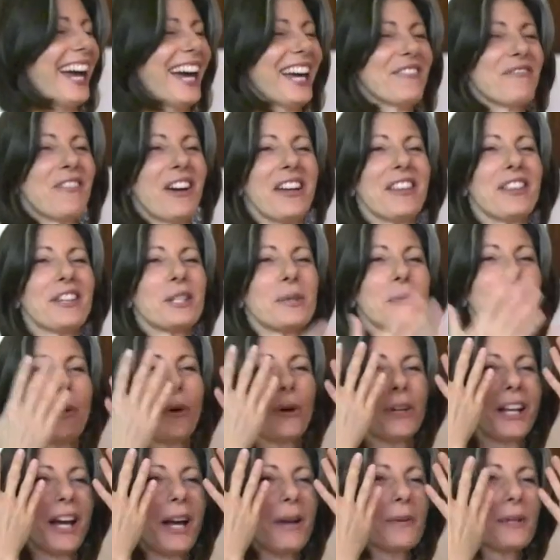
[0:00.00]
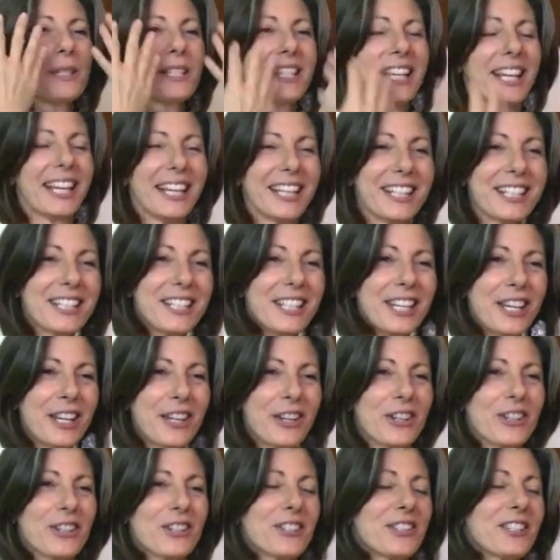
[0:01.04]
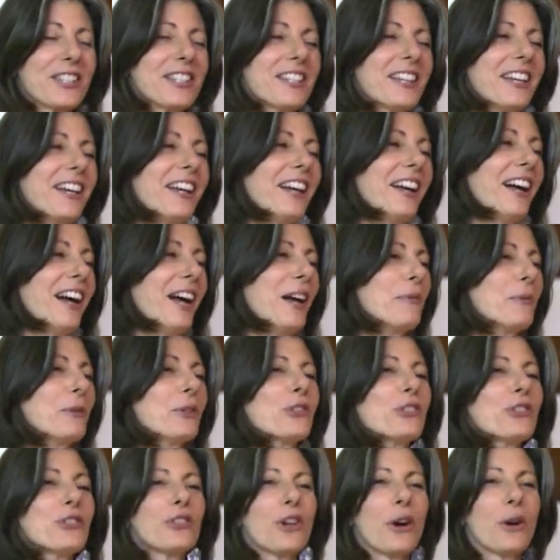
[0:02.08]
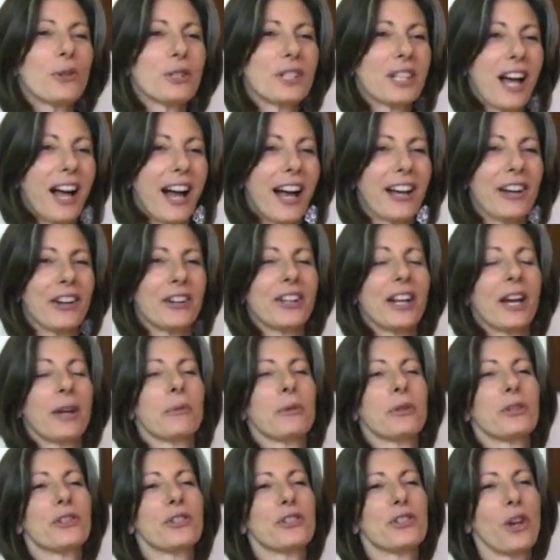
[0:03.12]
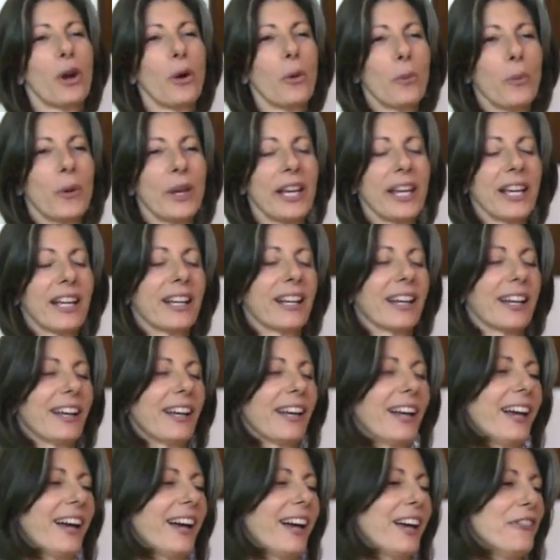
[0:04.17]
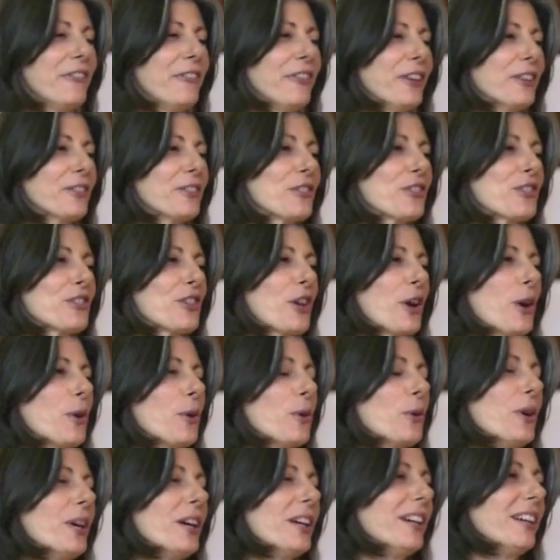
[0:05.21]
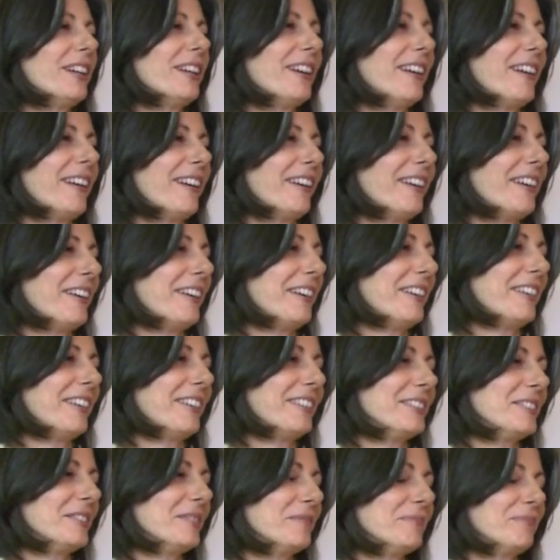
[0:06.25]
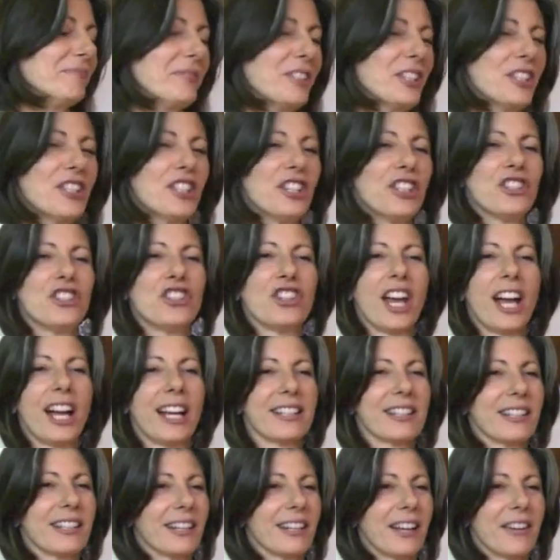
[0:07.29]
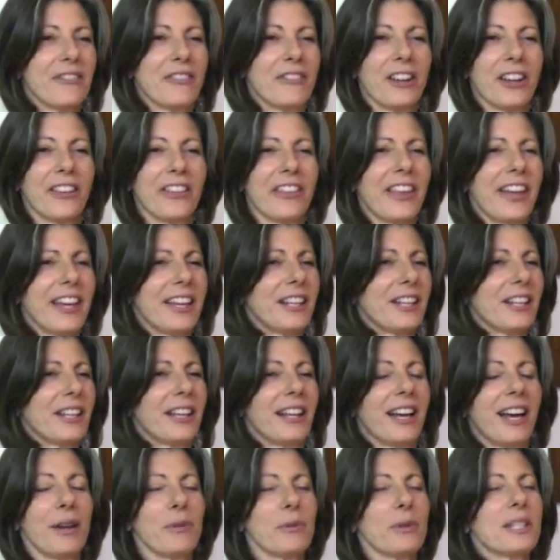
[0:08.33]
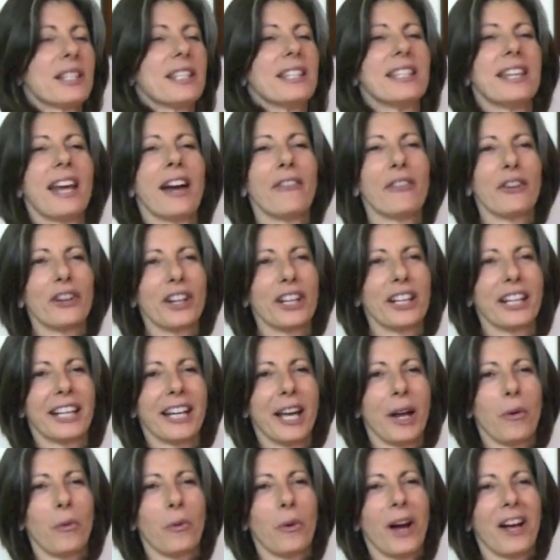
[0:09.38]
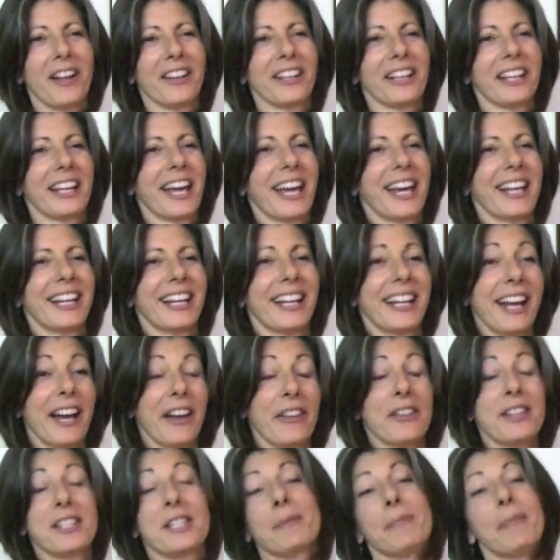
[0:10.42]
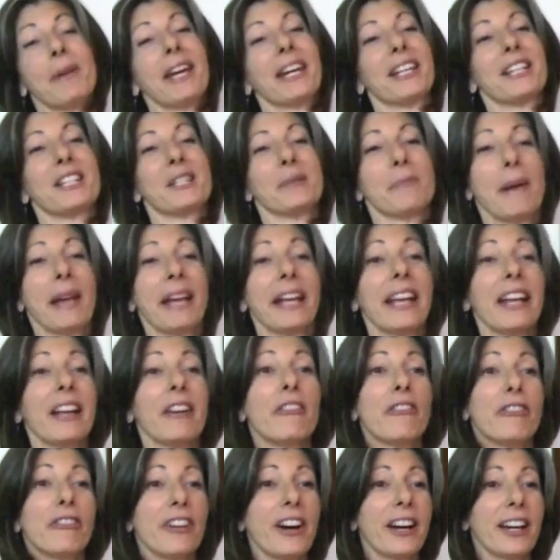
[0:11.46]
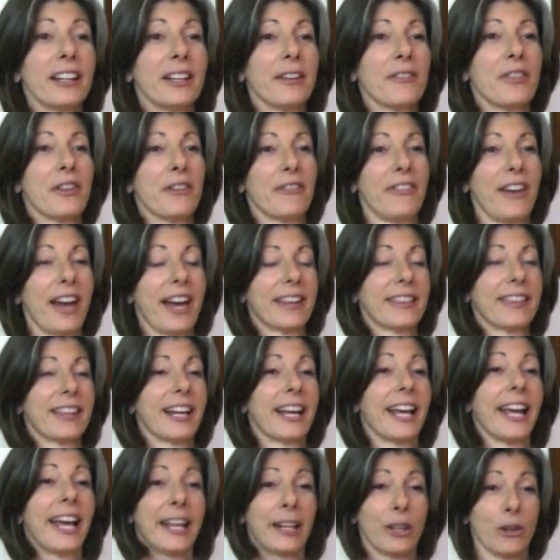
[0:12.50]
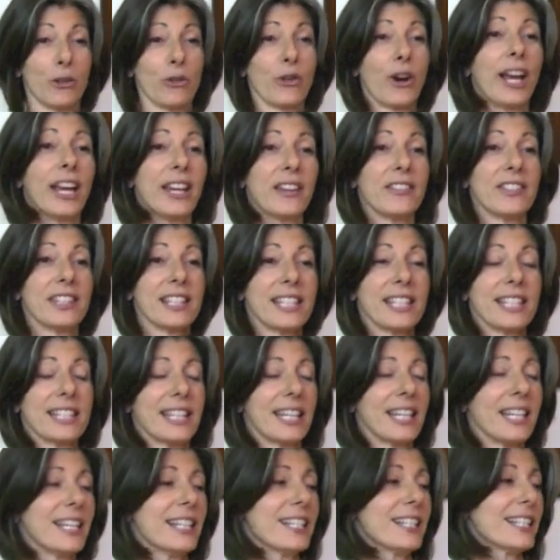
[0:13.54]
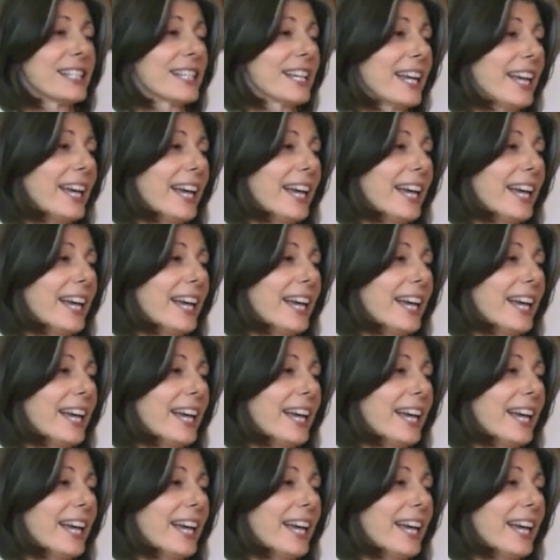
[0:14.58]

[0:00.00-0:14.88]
And by this point I was in tears. I was so tired. I was so weak. I felt so dejected. I felt that I was never going to get well again. And now this man is making fun of the fact that I had Graves' disease.